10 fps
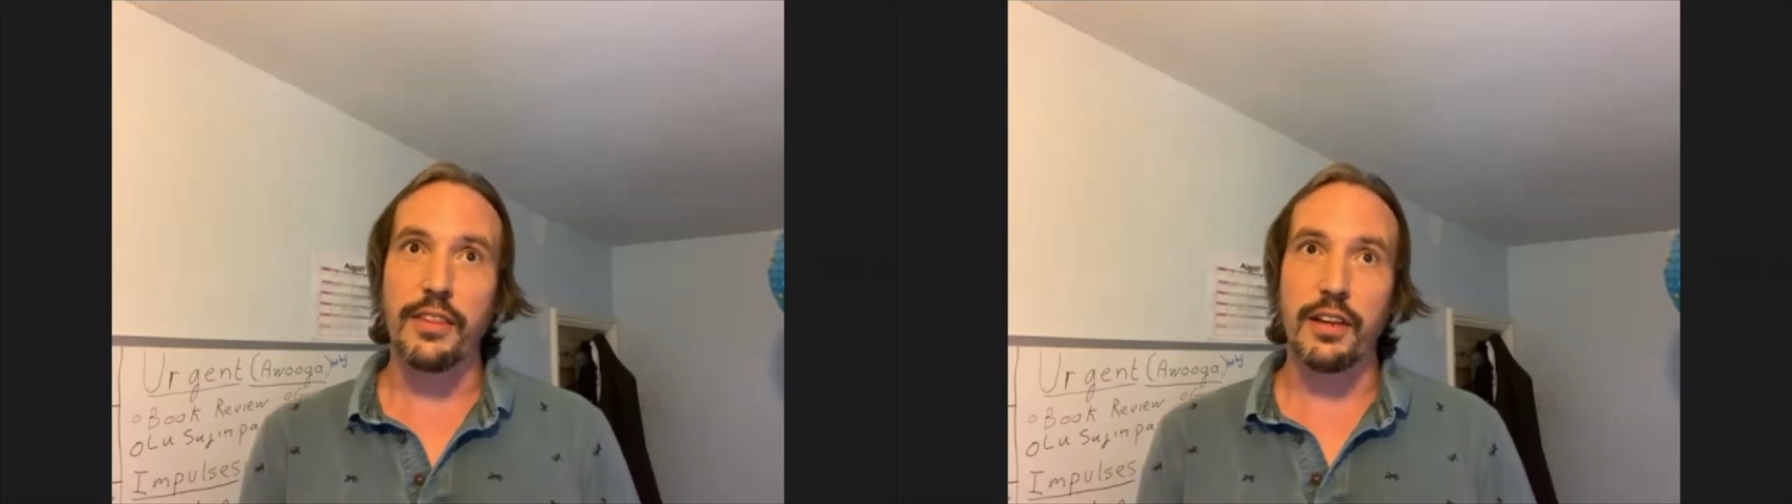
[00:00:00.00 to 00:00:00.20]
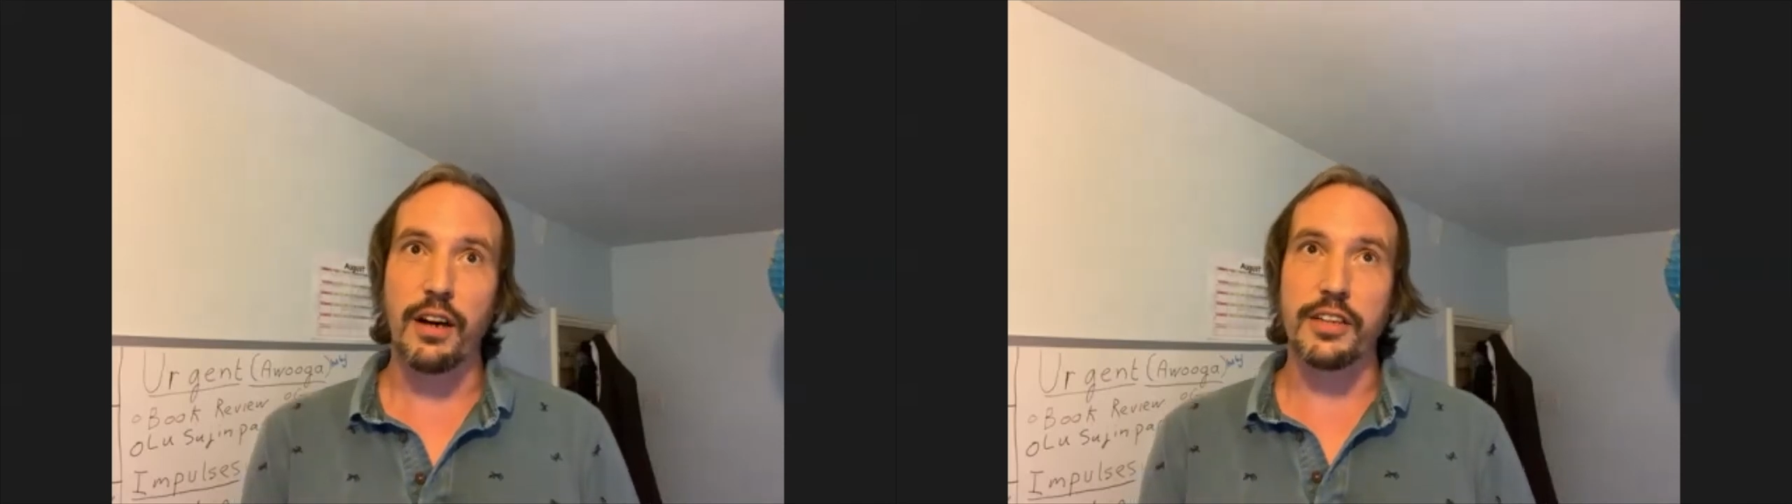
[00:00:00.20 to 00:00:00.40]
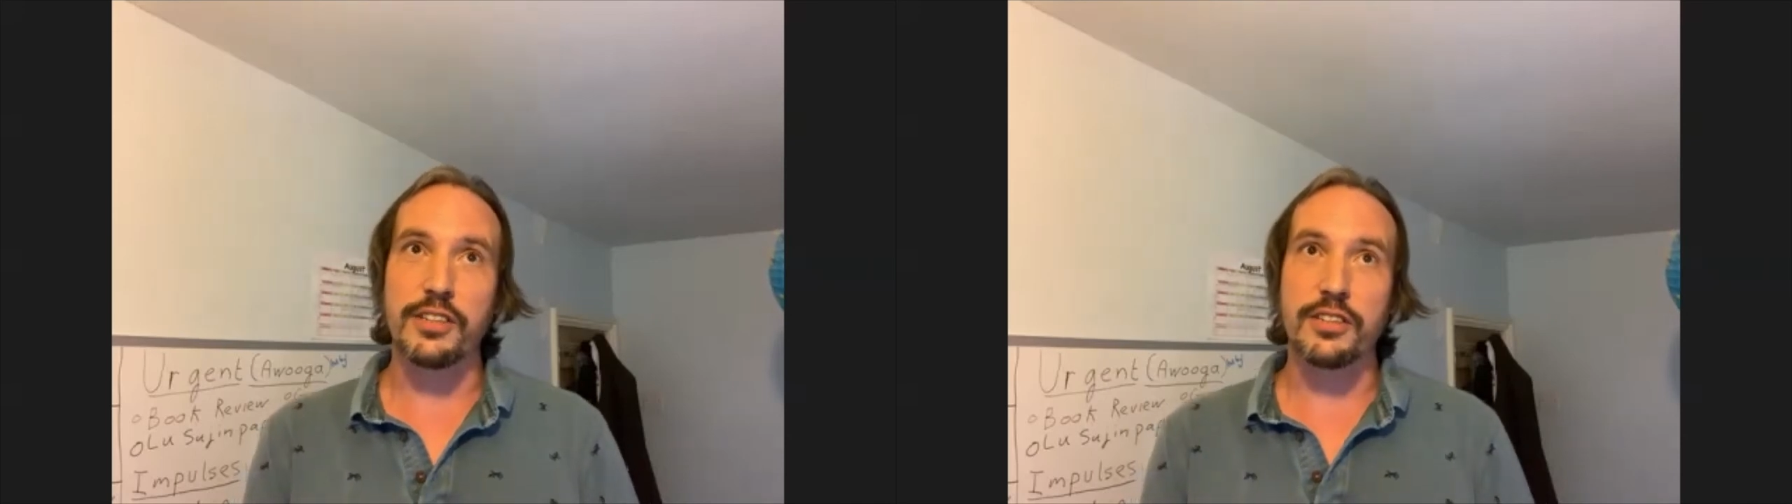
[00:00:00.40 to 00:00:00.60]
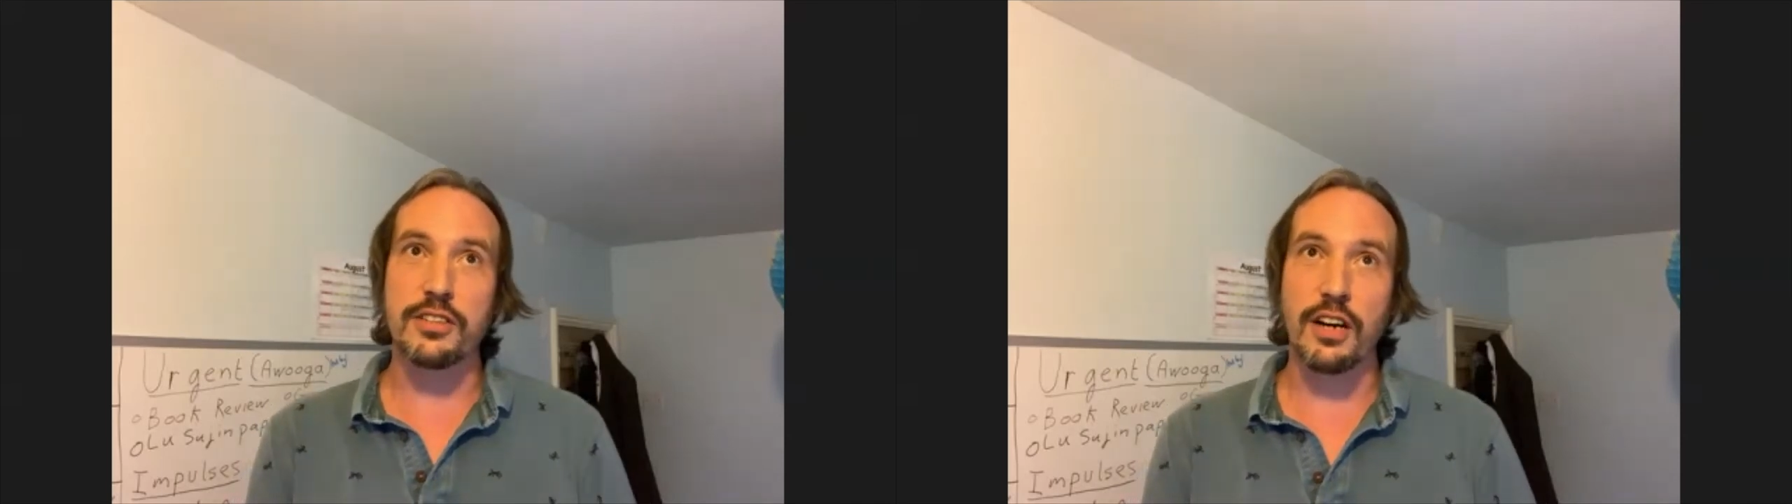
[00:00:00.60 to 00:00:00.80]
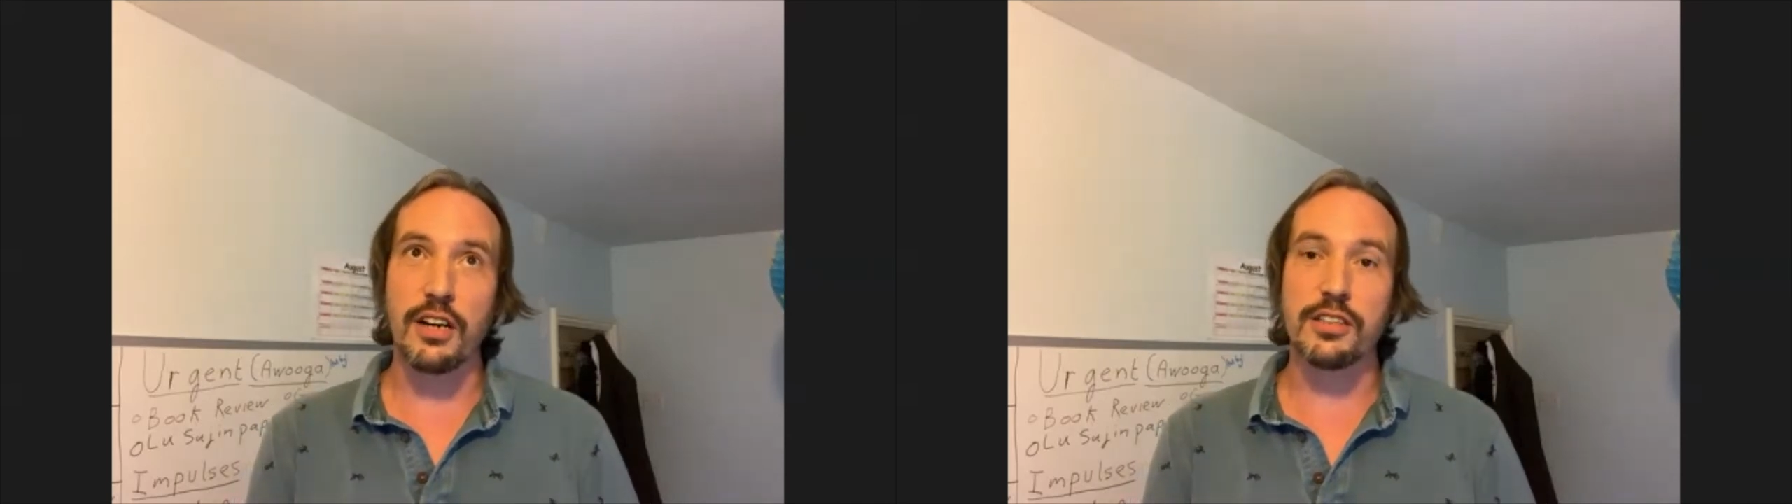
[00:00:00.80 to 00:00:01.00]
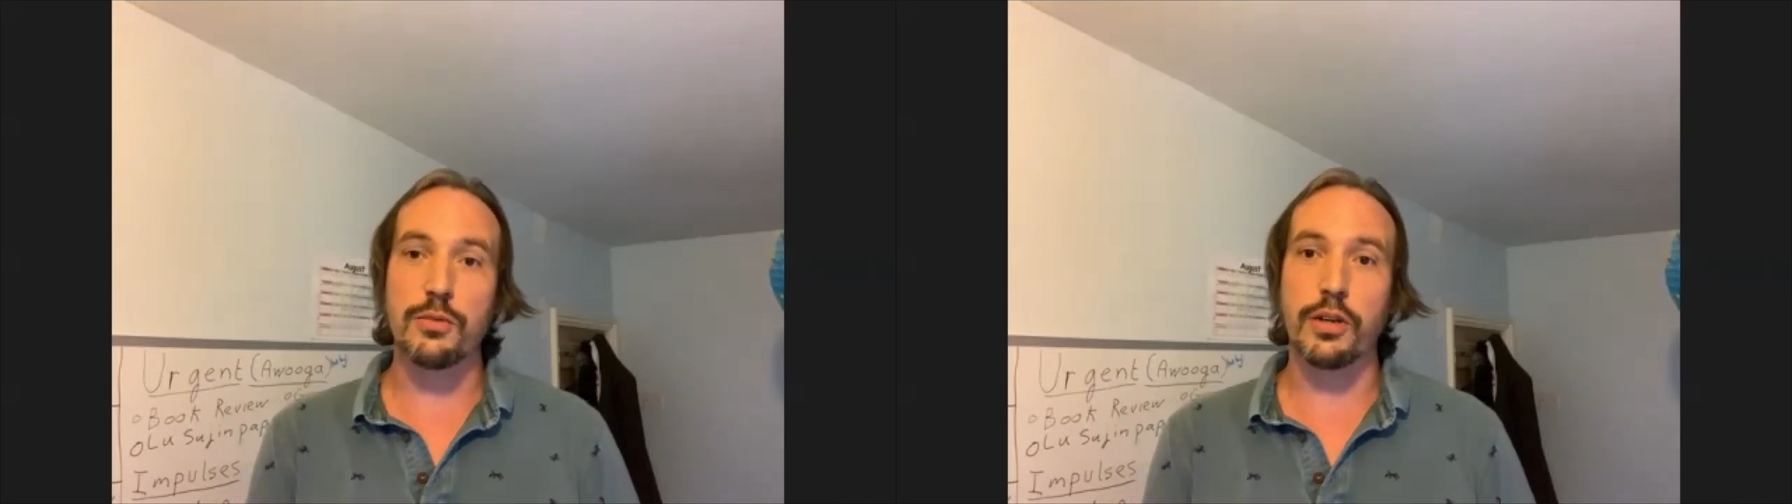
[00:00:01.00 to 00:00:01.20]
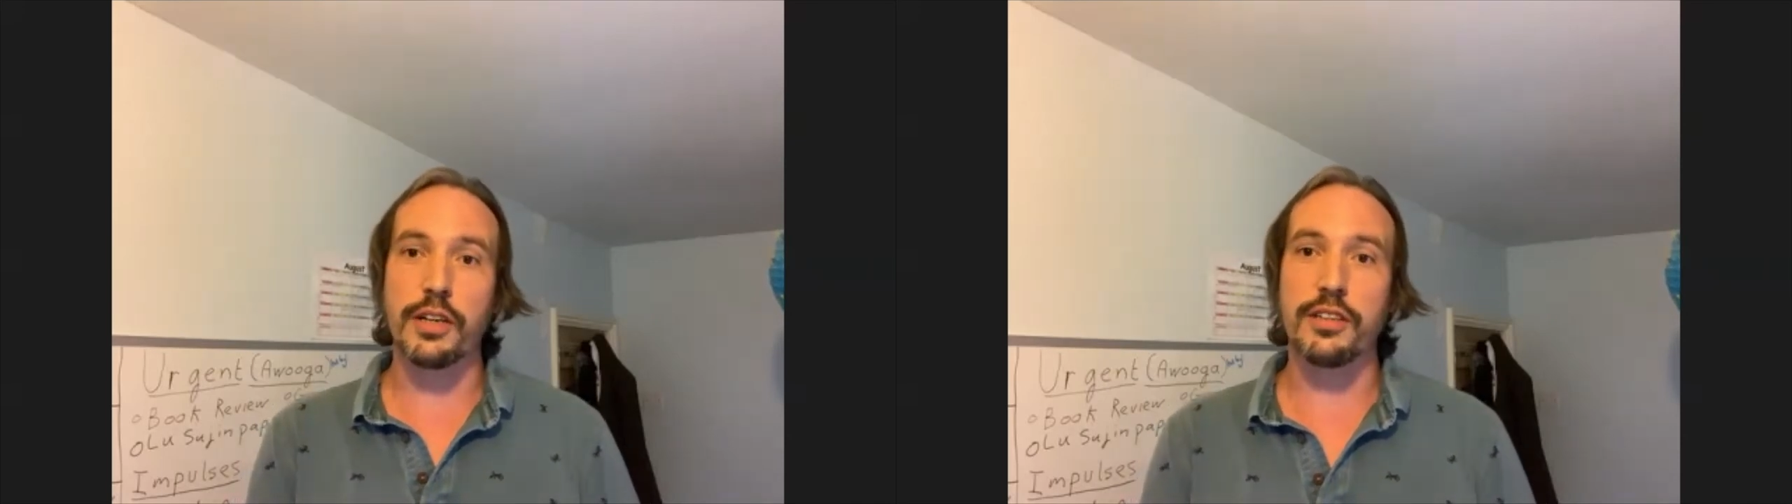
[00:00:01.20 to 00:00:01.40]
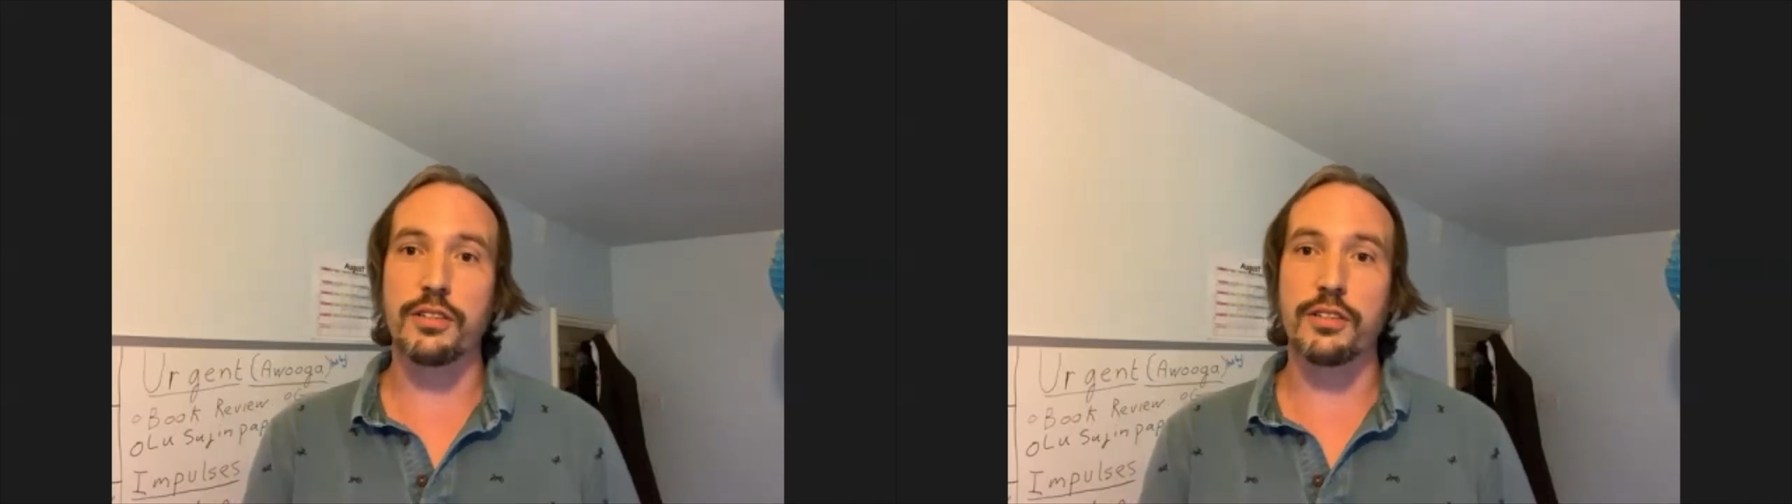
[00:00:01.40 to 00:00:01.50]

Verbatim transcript: I started working